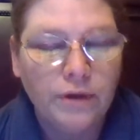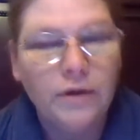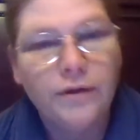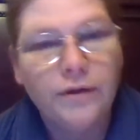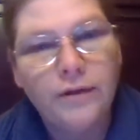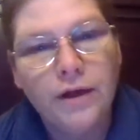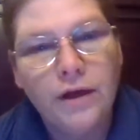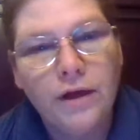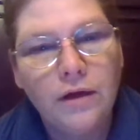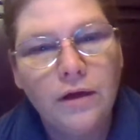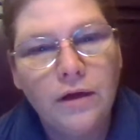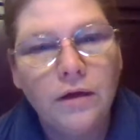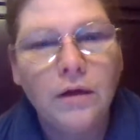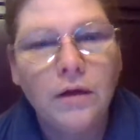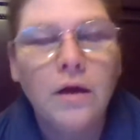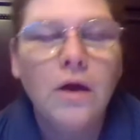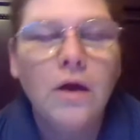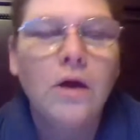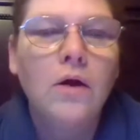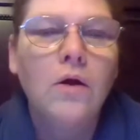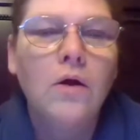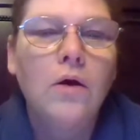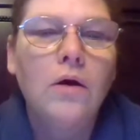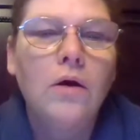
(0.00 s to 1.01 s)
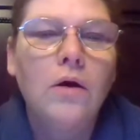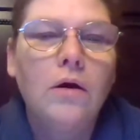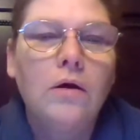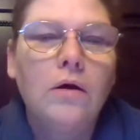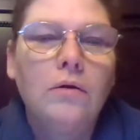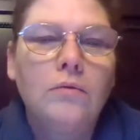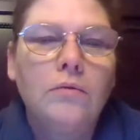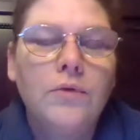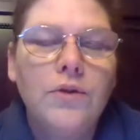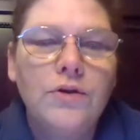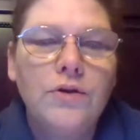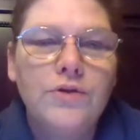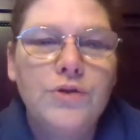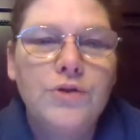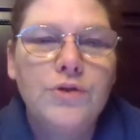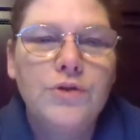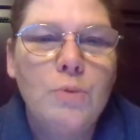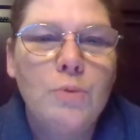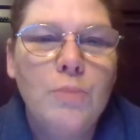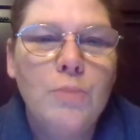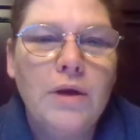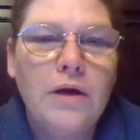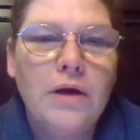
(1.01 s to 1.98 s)
You think when there's
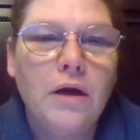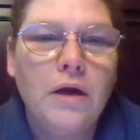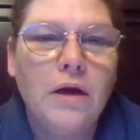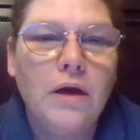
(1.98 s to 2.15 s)
so many